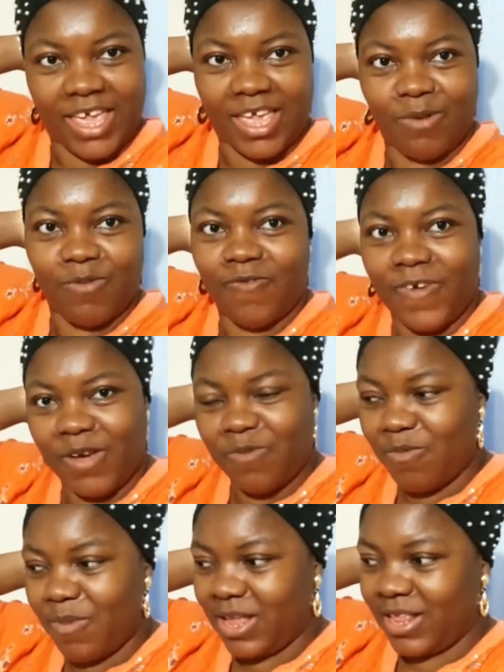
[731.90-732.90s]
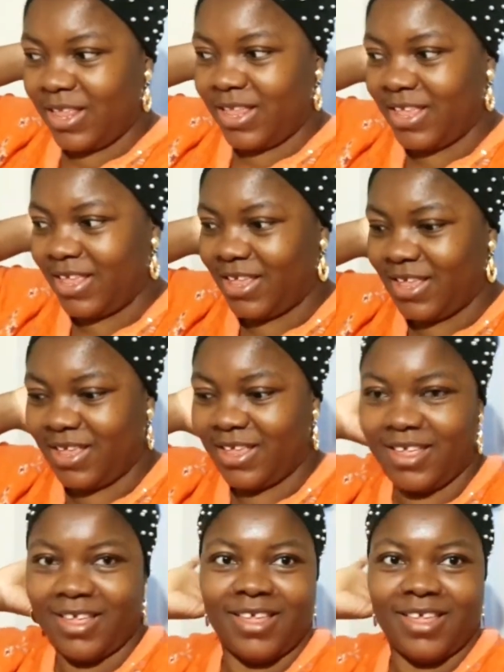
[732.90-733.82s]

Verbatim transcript: So that is all for this video.